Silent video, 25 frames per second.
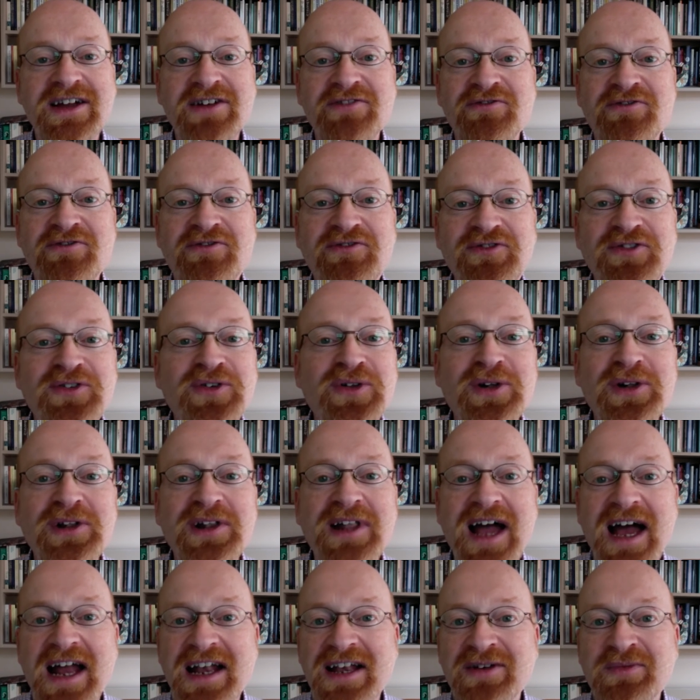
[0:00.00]
full
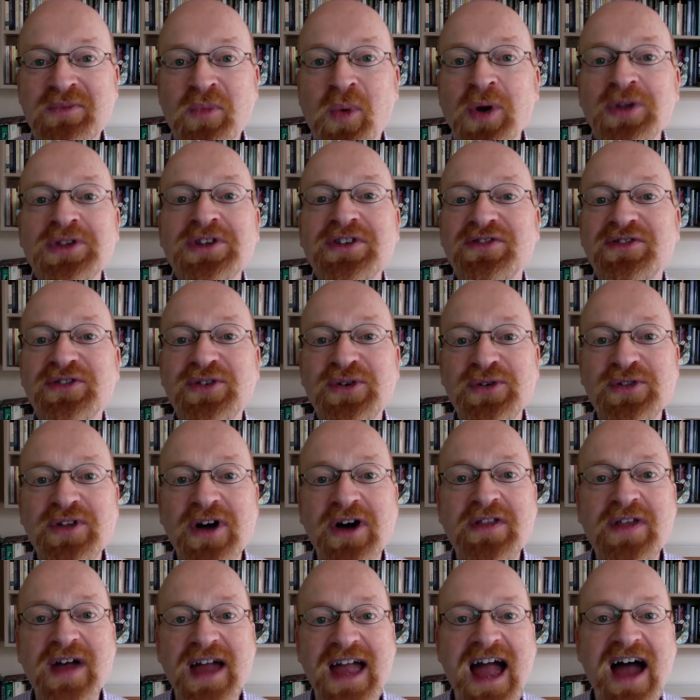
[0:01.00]
and wonderful though they